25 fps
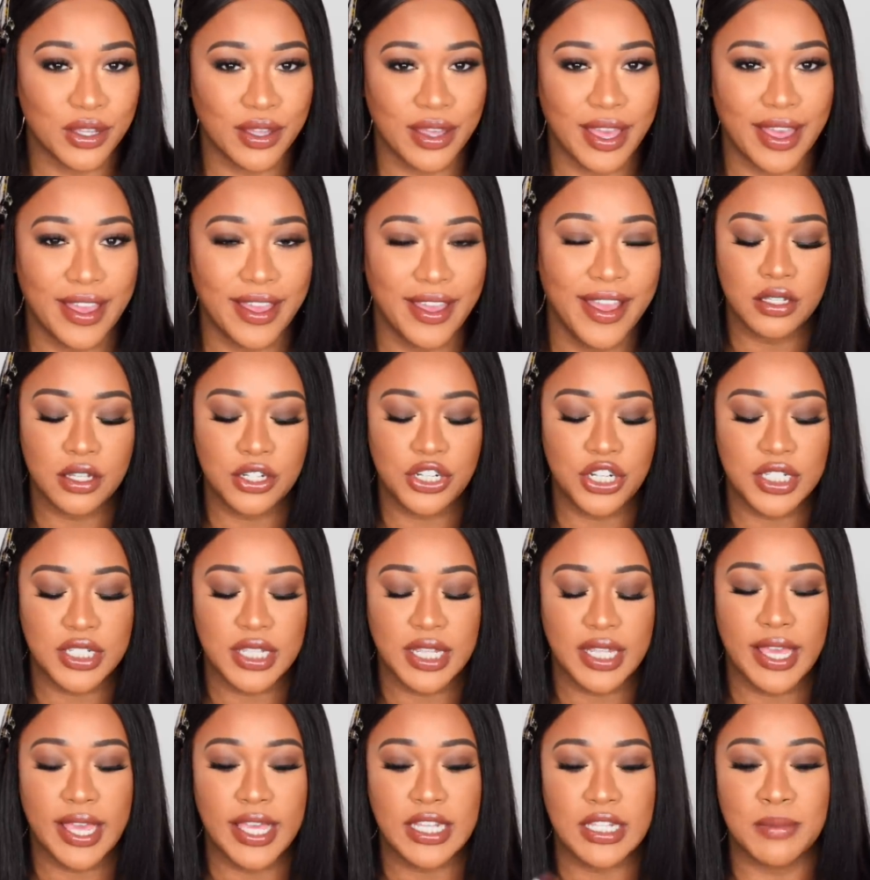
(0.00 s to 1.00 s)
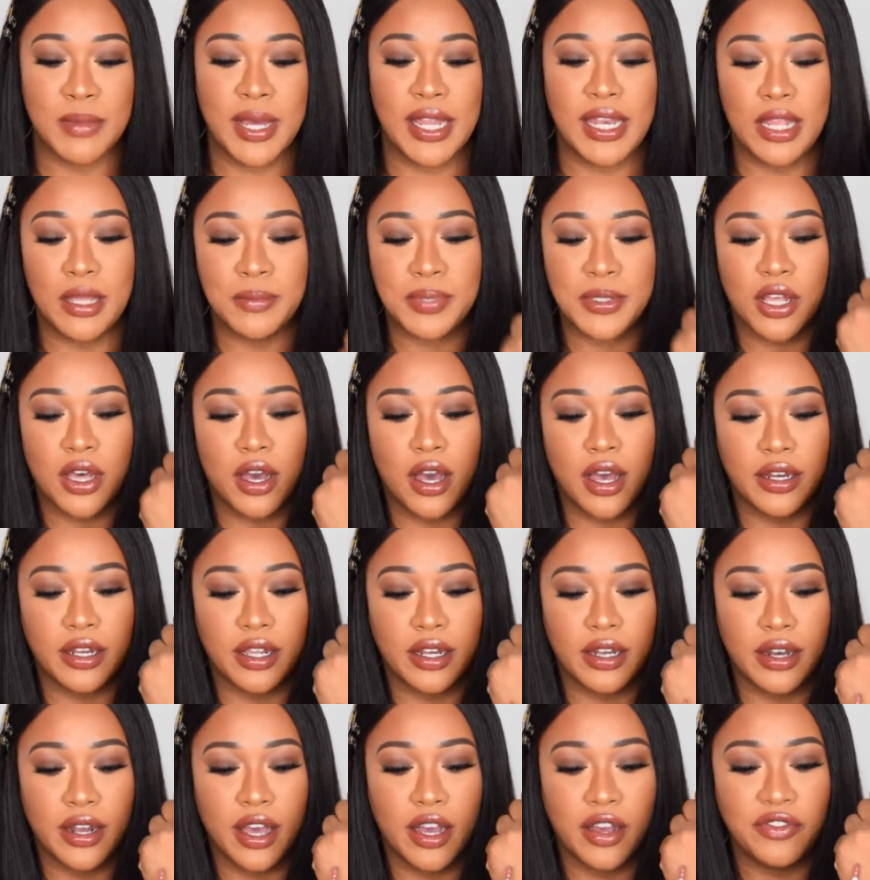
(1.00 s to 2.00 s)
Okay, so just in case my lips aren't
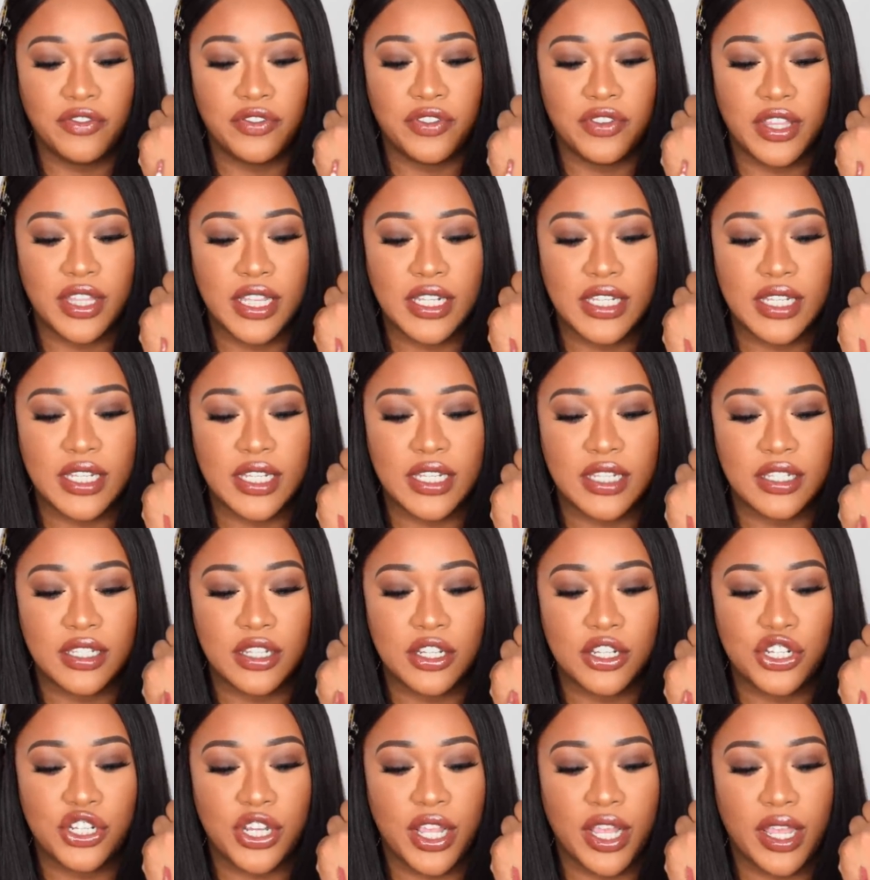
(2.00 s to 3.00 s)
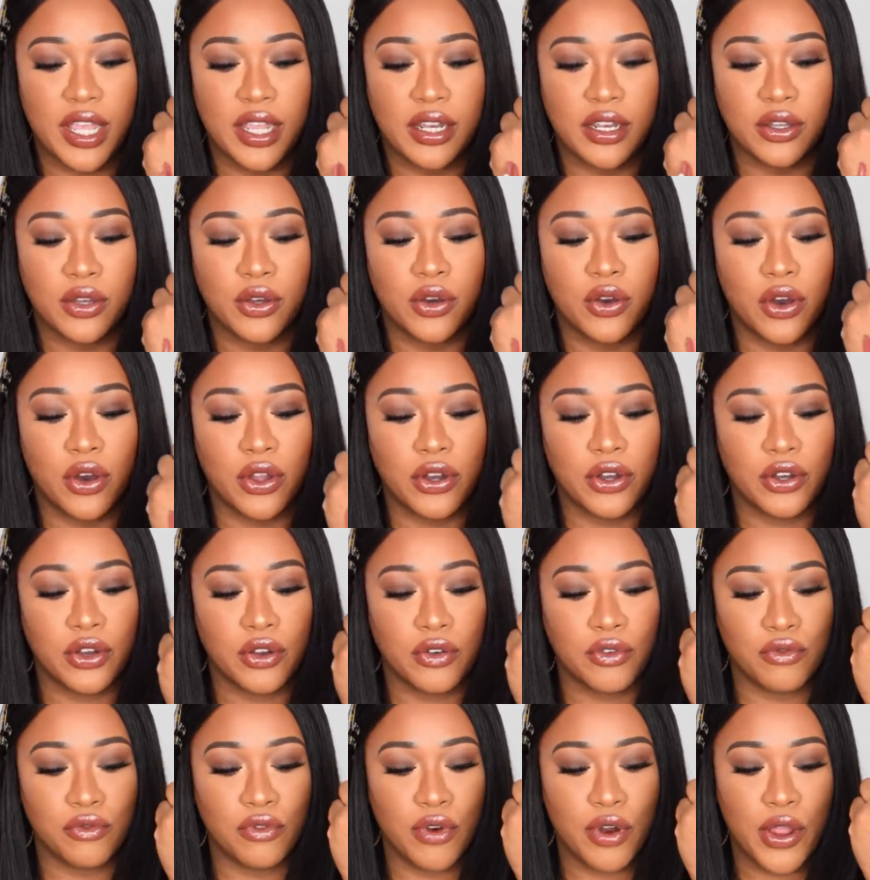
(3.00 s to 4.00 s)
enough, this is the shade
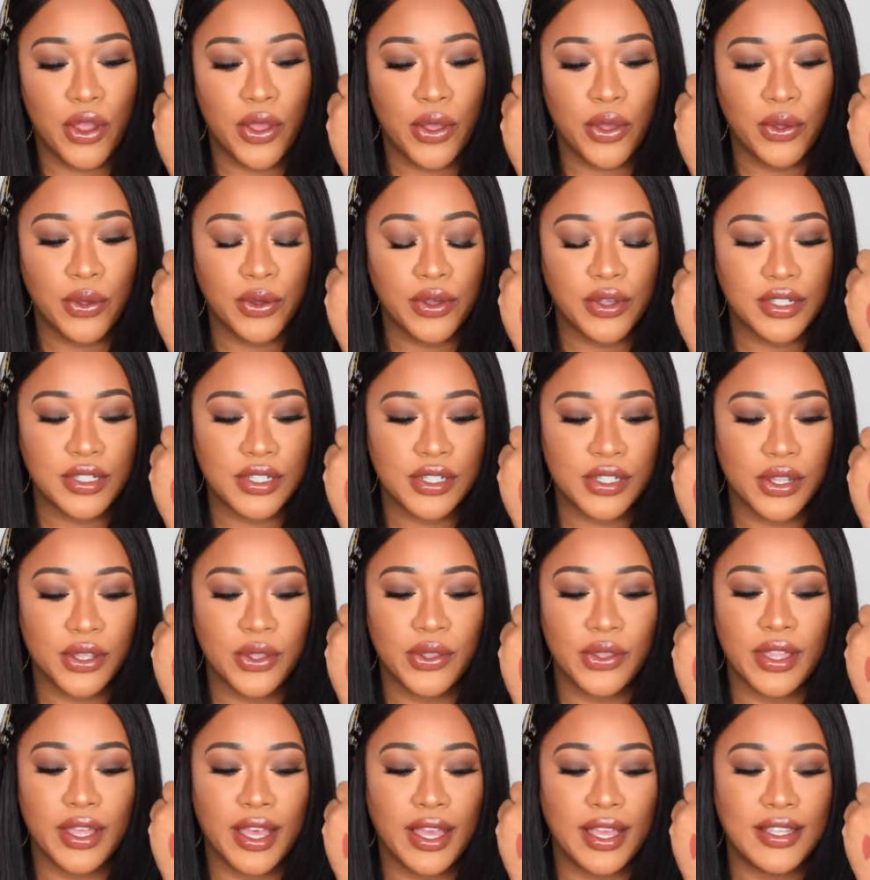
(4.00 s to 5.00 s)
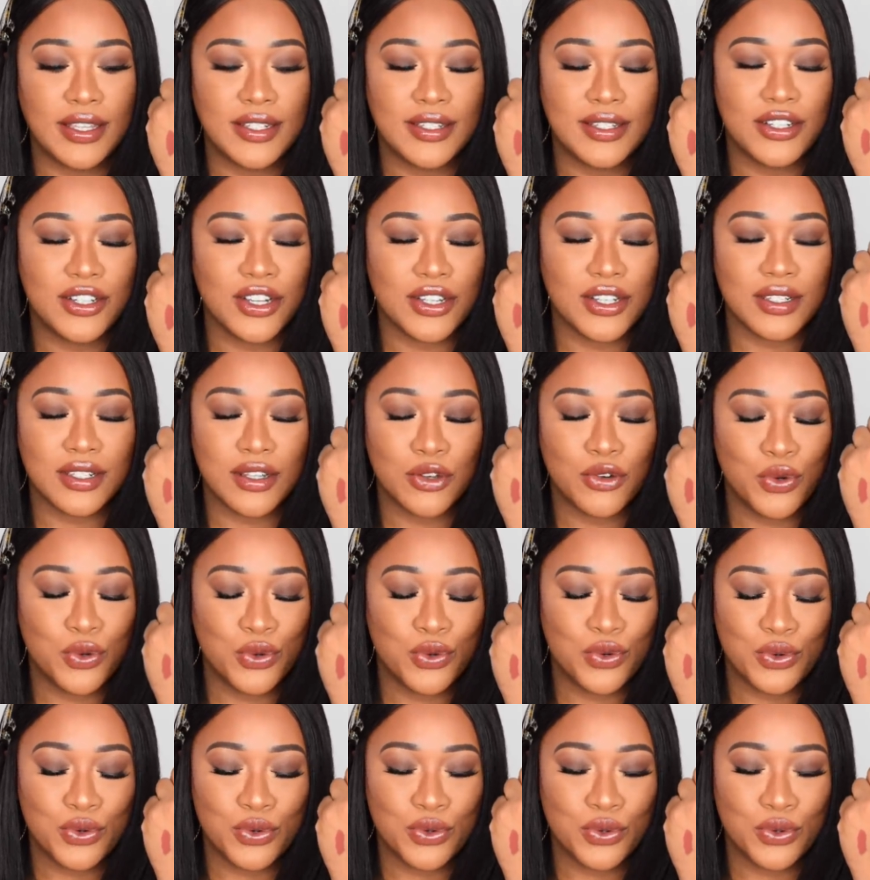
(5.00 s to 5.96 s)
Gone Rogue. So that is just, oh,